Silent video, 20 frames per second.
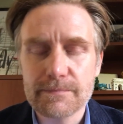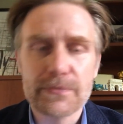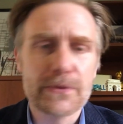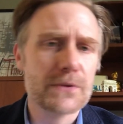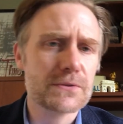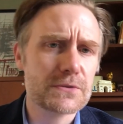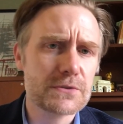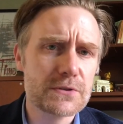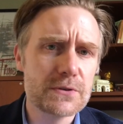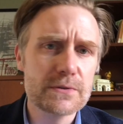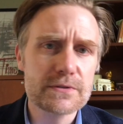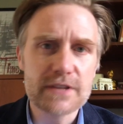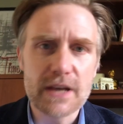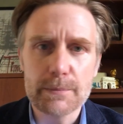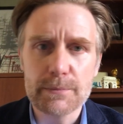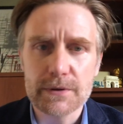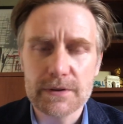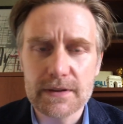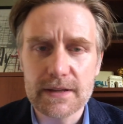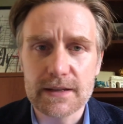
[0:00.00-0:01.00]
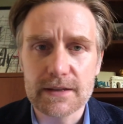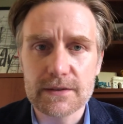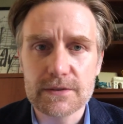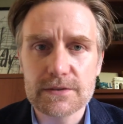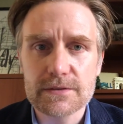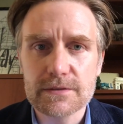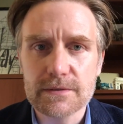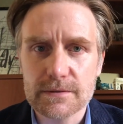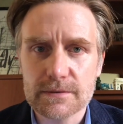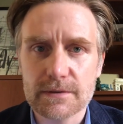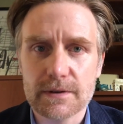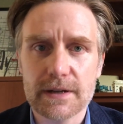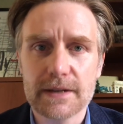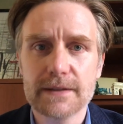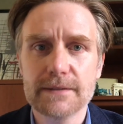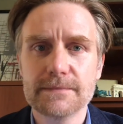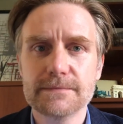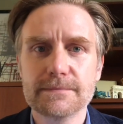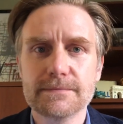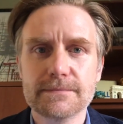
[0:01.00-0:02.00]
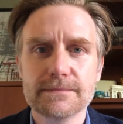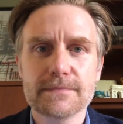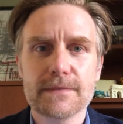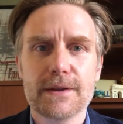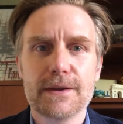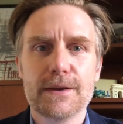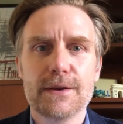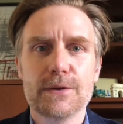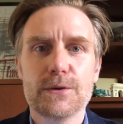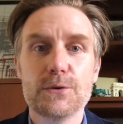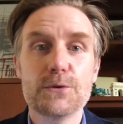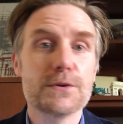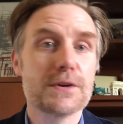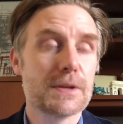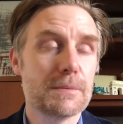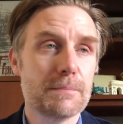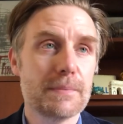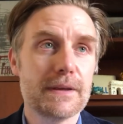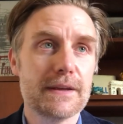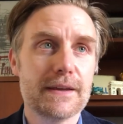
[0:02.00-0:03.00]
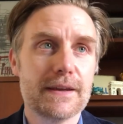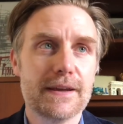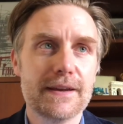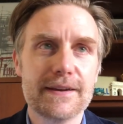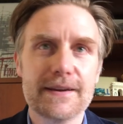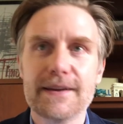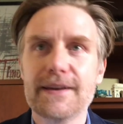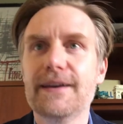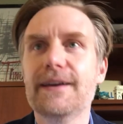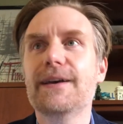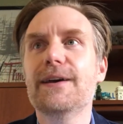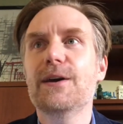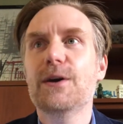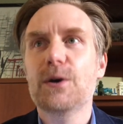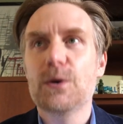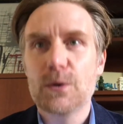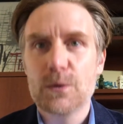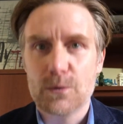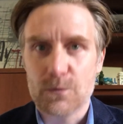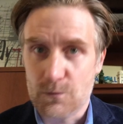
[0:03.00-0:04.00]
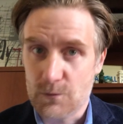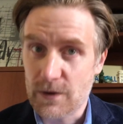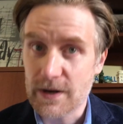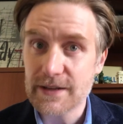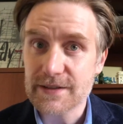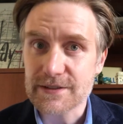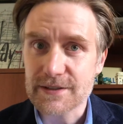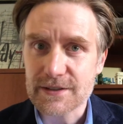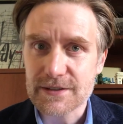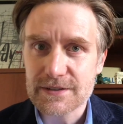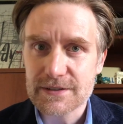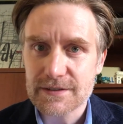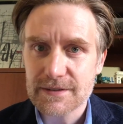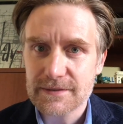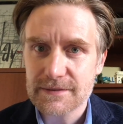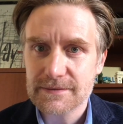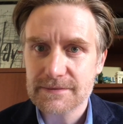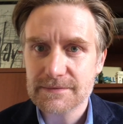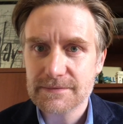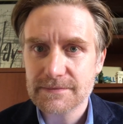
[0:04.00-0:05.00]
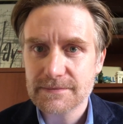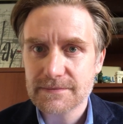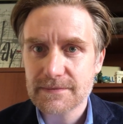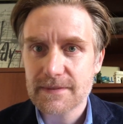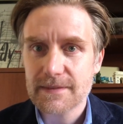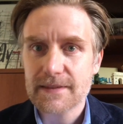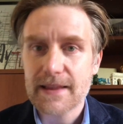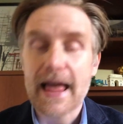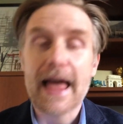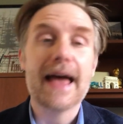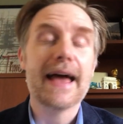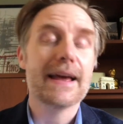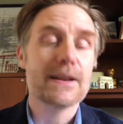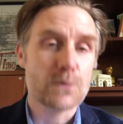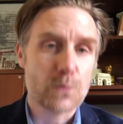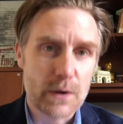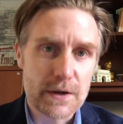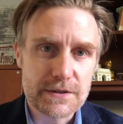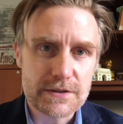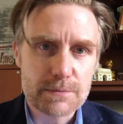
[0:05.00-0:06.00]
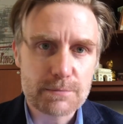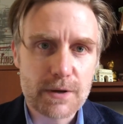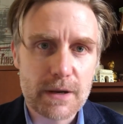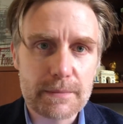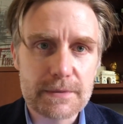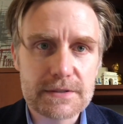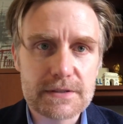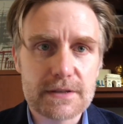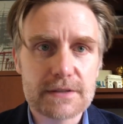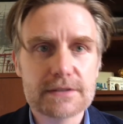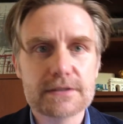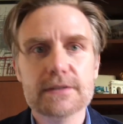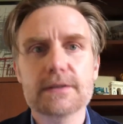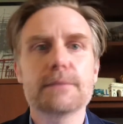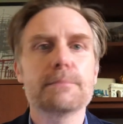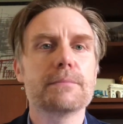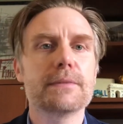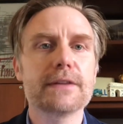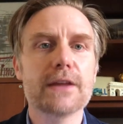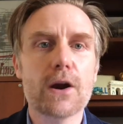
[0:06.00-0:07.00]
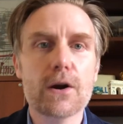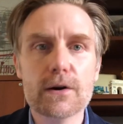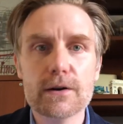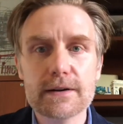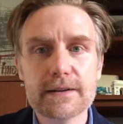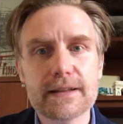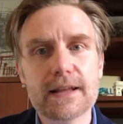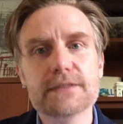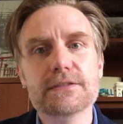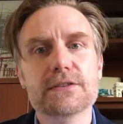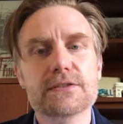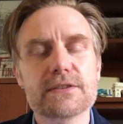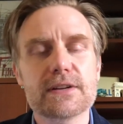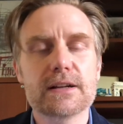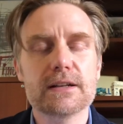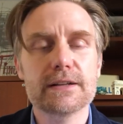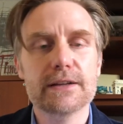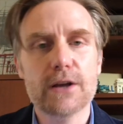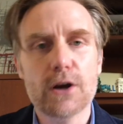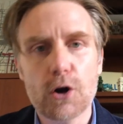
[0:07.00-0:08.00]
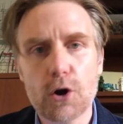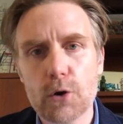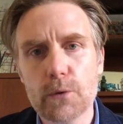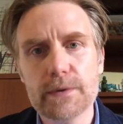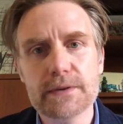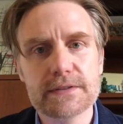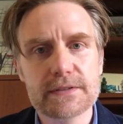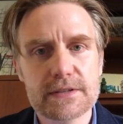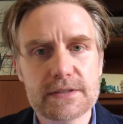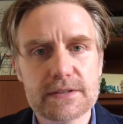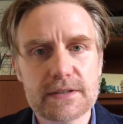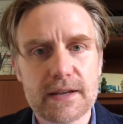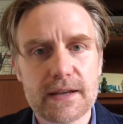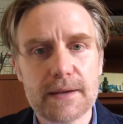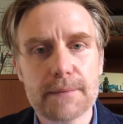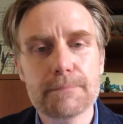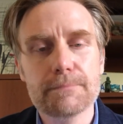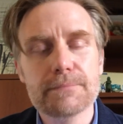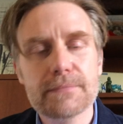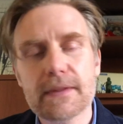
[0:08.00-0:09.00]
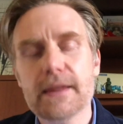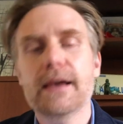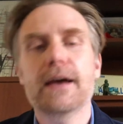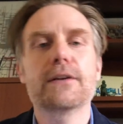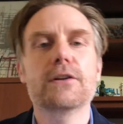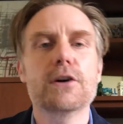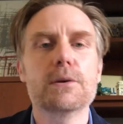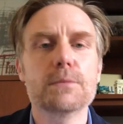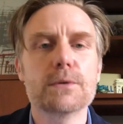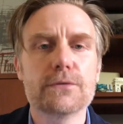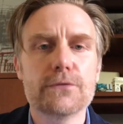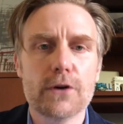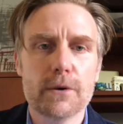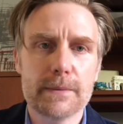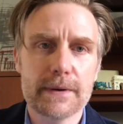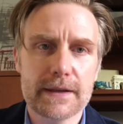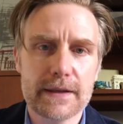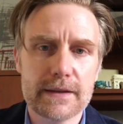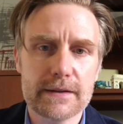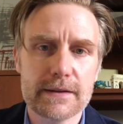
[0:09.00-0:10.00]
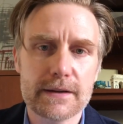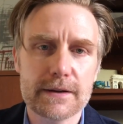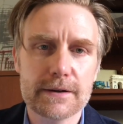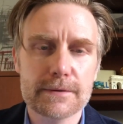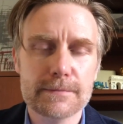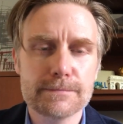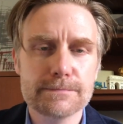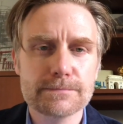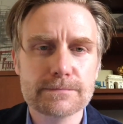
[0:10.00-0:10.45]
Those are two separate things, right? You can be racist and white supremacist, but they aren't necessarily always the same, and homophobic in there.